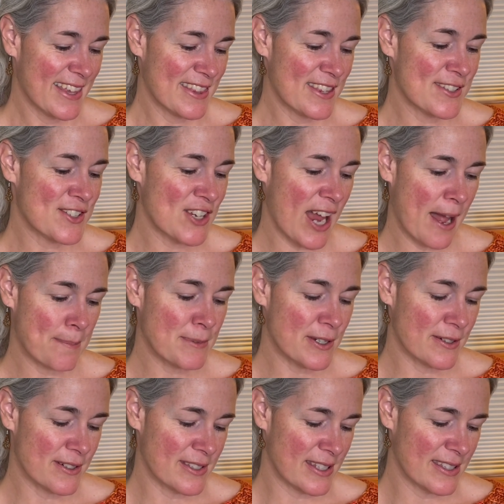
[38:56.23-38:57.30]
the
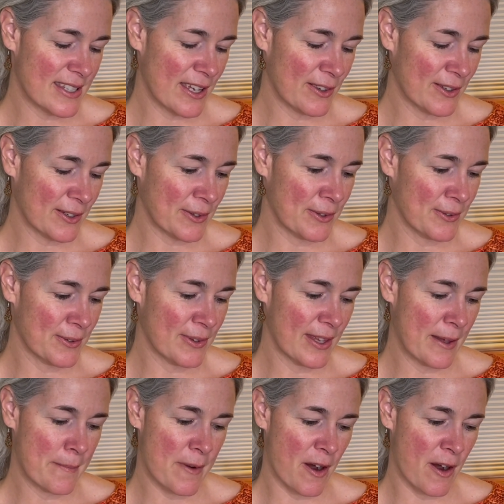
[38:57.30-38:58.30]
chapters, as I look through them,